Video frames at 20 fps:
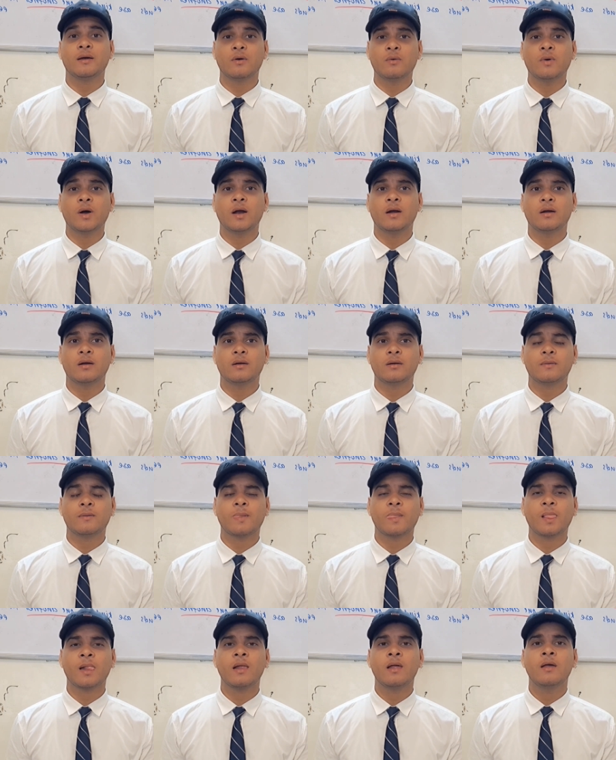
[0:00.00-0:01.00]
a water.
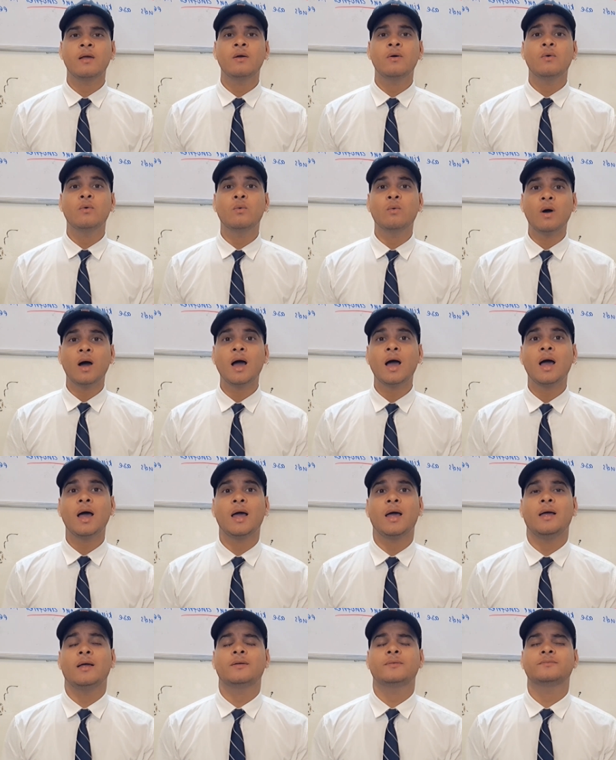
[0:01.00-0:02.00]

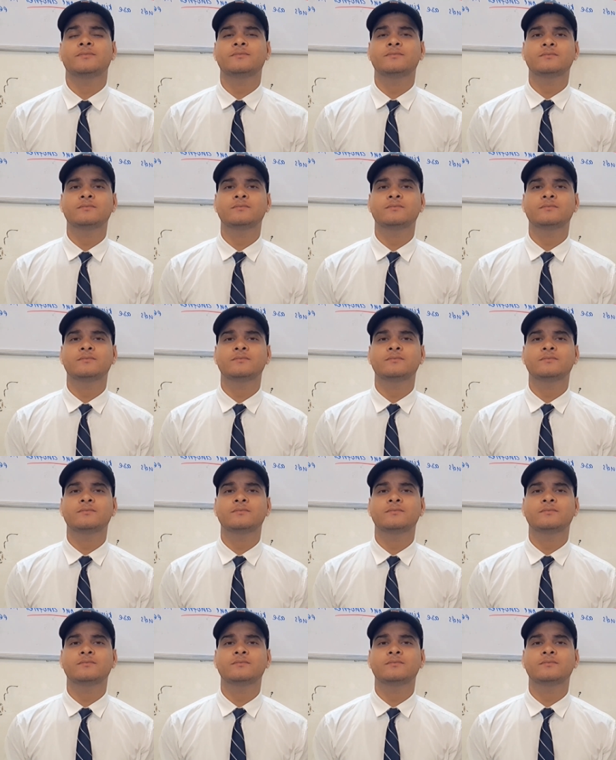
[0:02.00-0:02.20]
Why?